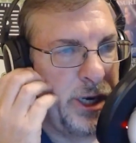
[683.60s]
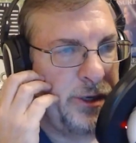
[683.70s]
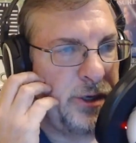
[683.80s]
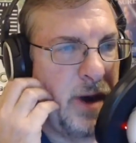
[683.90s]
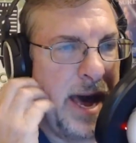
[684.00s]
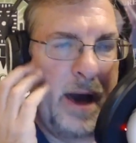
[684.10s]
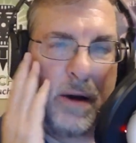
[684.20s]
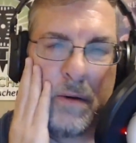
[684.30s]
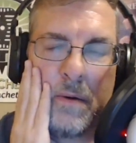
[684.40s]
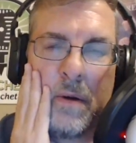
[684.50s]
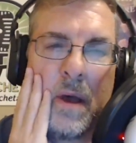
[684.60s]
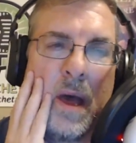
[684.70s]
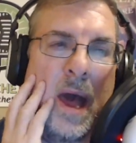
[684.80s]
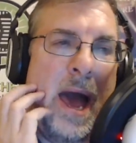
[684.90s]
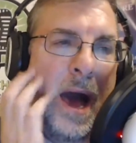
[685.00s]
So how
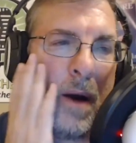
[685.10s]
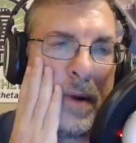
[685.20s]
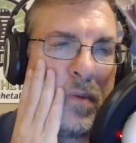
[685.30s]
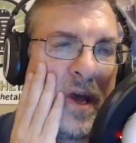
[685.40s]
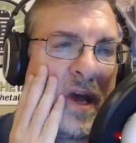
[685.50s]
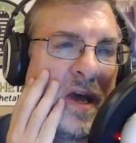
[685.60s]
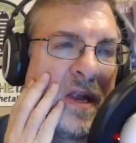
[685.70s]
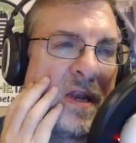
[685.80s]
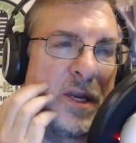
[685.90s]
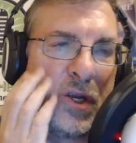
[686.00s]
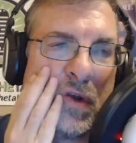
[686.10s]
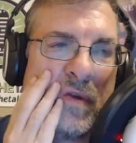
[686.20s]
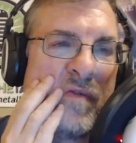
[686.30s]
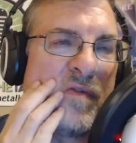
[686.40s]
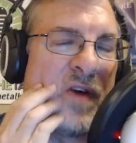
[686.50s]
and when did you
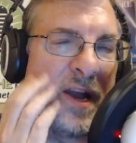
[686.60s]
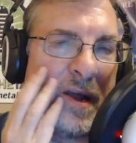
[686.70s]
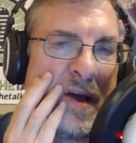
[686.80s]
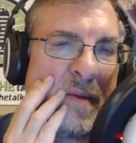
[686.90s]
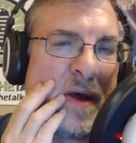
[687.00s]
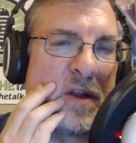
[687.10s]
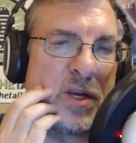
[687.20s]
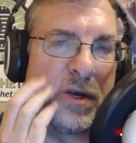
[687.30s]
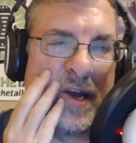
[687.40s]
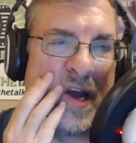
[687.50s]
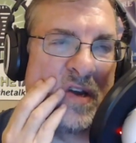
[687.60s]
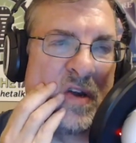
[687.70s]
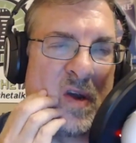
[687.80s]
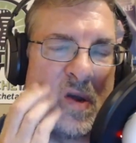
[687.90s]
even find out about geocaching?